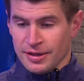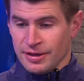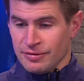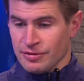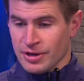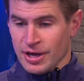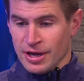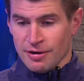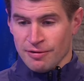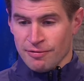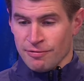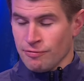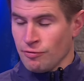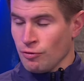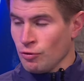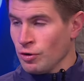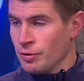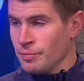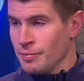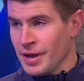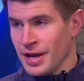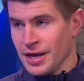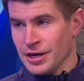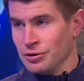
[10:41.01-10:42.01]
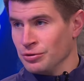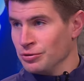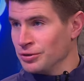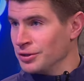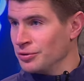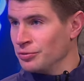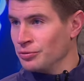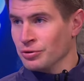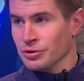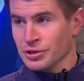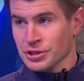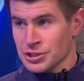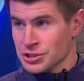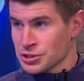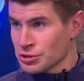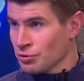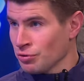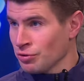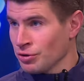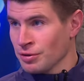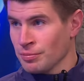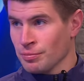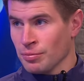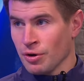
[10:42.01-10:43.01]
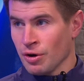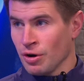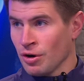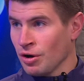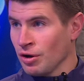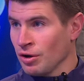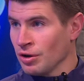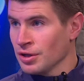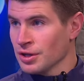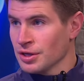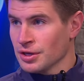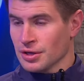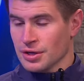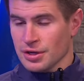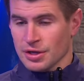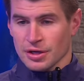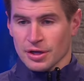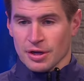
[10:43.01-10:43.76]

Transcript: they've got a four-man who can really score the ball